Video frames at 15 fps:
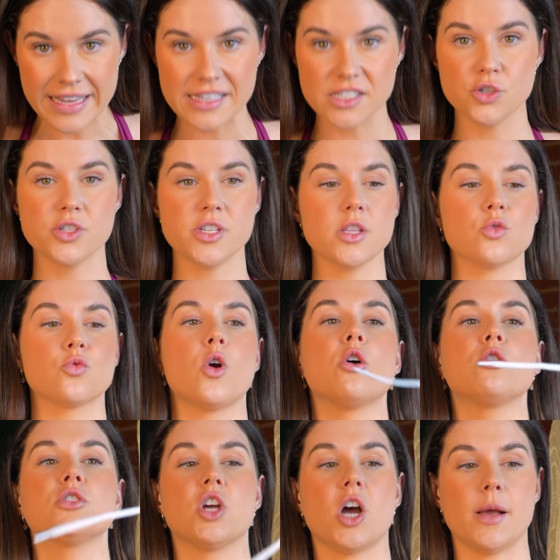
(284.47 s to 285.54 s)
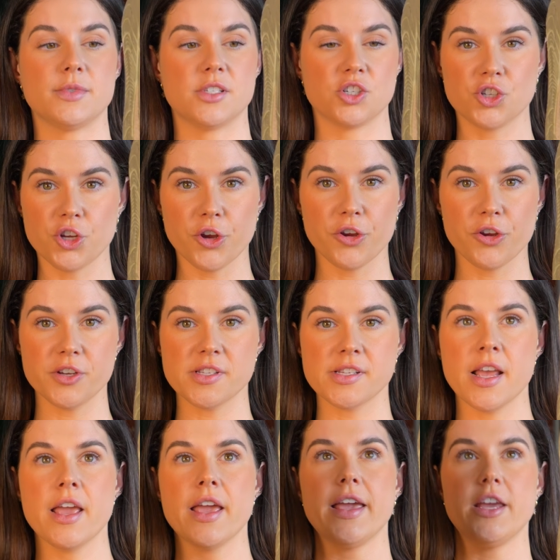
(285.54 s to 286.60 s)
is using the wrong types of shoes
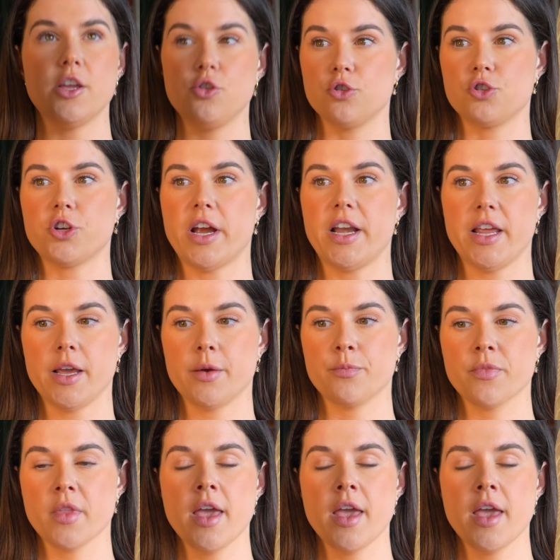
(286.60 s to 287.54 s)
in your training.